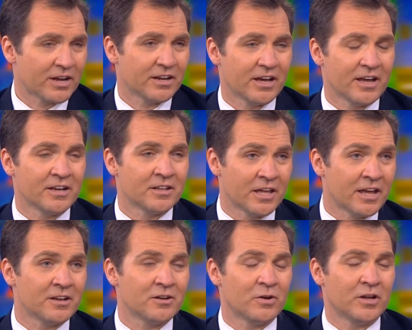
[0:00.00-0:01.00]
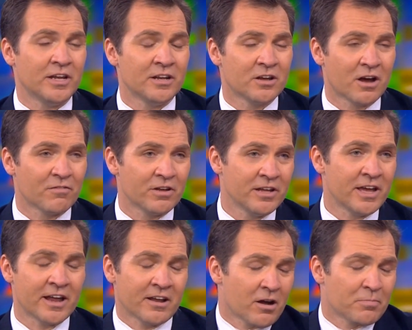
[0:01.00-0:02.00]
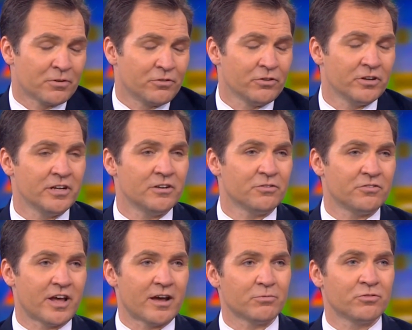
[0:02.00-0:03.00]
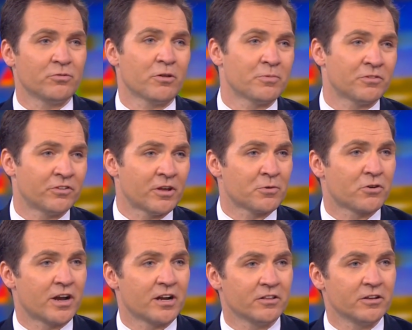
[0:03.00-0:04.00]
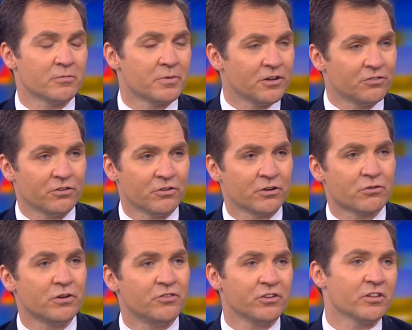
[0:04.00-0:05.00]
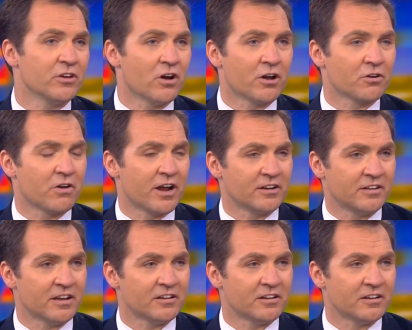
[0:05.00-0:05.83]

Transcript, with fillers: Right, and then he had an opportunity to establish himself as a democratic leader, but he showed increasingly autocratic